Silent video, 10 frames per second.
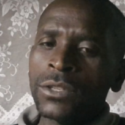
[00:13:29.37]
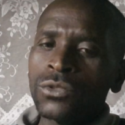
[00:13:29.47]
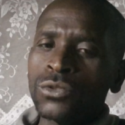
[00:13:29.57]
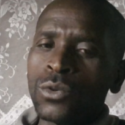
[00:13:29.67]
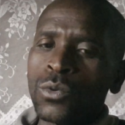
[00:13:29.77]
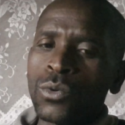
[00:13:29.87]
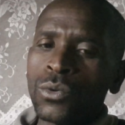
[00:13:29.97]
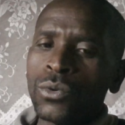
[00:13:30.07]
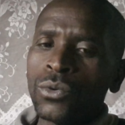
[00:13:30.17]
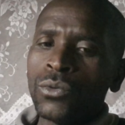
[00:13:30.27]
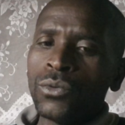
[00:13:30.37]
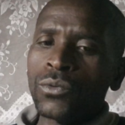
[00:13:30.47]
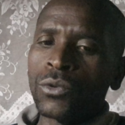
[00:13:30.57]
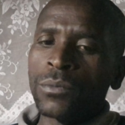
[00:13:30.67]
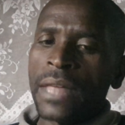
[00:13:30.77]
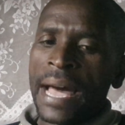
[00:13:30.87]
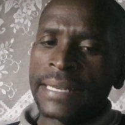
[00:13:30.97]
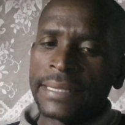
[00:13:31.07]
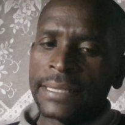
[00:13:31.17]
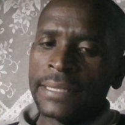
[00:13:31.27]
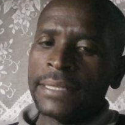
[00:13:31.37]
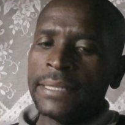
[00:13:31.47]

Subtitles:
So from that,